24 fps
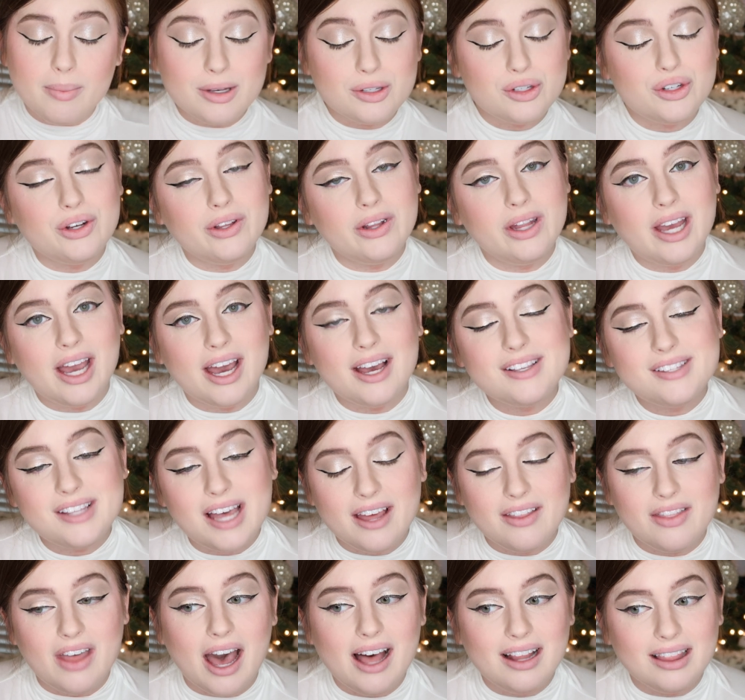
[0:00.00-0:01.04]
But truly guys,
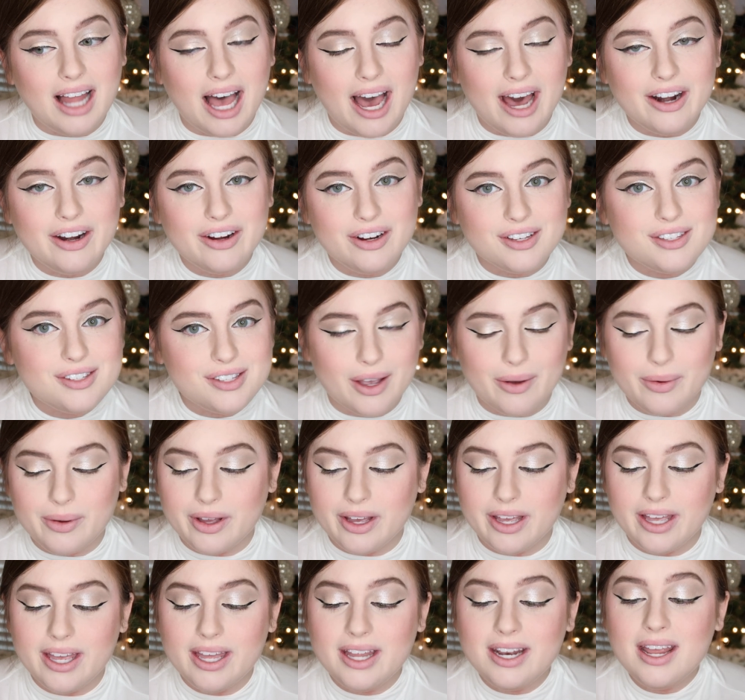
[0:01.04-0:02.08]
like that liner is so
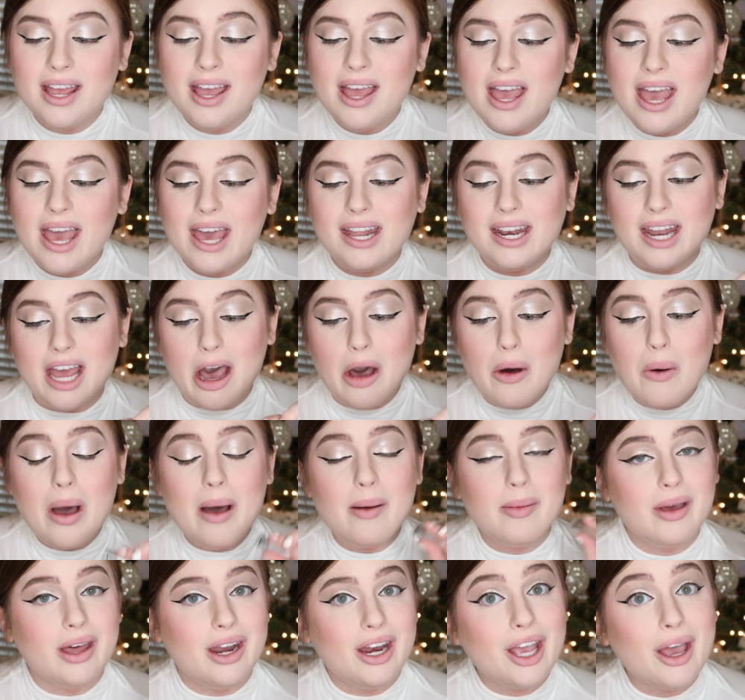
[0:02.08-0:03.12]
good. And now
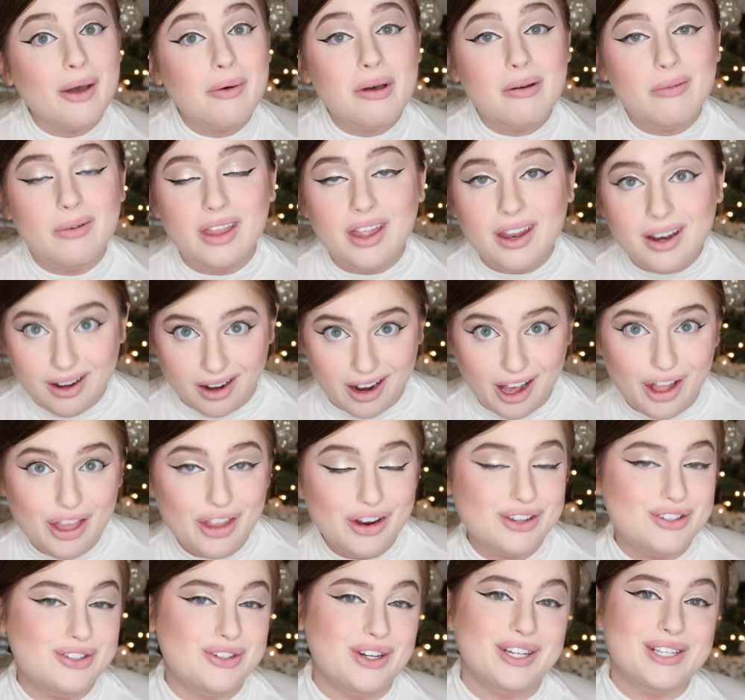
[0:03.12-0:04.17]
I'm gonna go in with
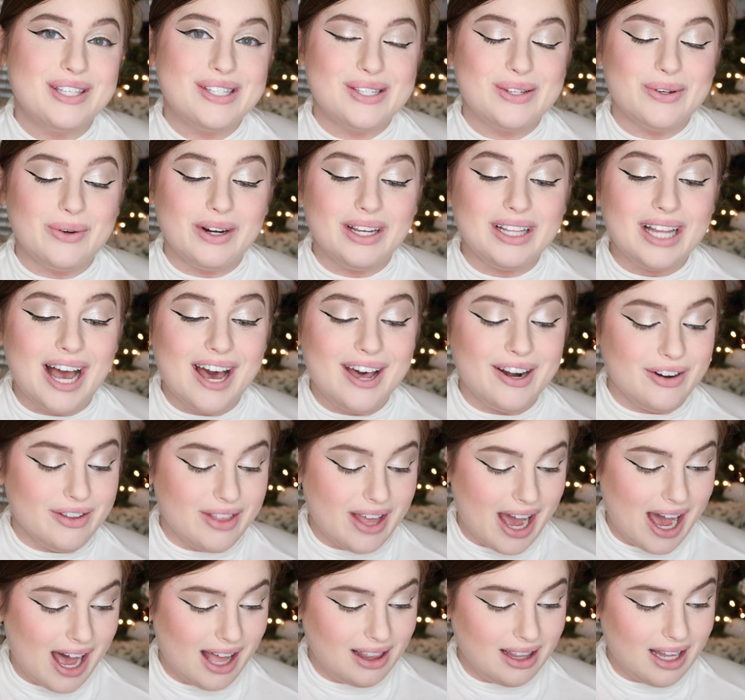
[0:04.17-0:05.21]
another drugstore liner
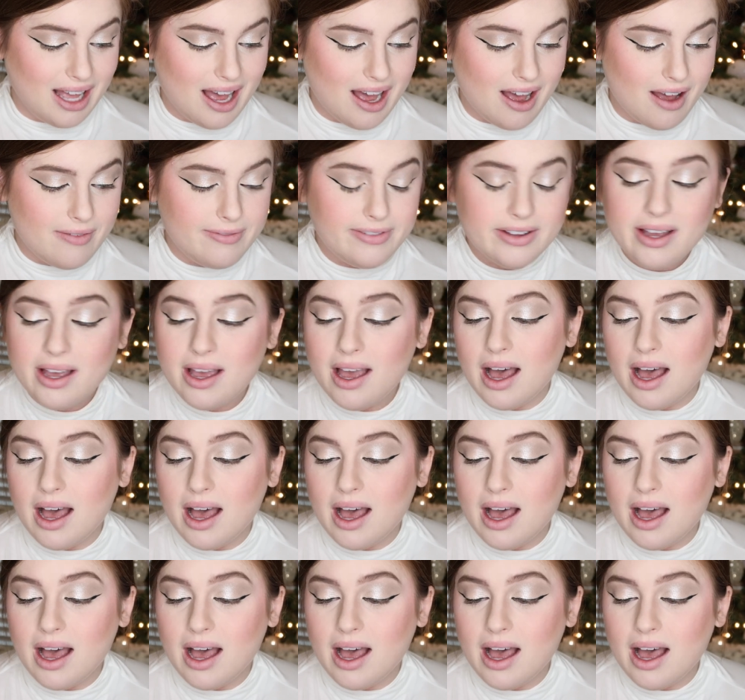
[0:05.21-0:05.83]
that I love.